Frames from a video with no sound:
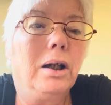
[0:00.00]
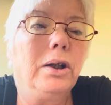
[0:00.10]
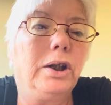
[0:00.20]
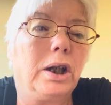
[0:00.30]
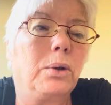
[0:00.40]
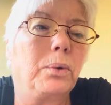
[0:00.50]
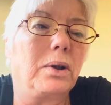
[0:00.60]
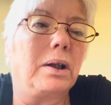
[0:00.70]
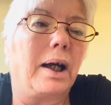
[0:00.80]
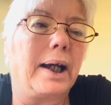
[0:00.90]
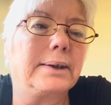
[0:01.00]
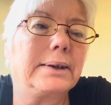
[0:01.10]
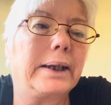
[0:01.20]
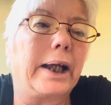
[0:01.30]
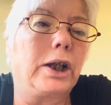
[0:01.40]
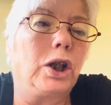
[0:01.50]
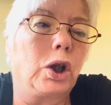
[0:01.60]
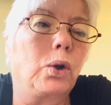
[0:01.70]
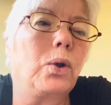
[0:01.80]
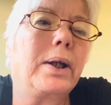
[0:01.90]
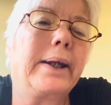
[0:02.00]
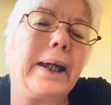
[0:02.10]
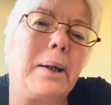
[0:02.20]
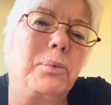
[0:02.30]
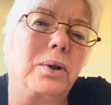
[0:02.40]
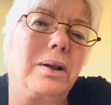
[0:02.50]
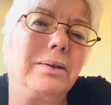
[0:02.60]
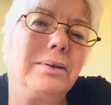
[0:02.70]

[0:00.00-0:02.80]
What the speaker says: You're going to realize that your camera,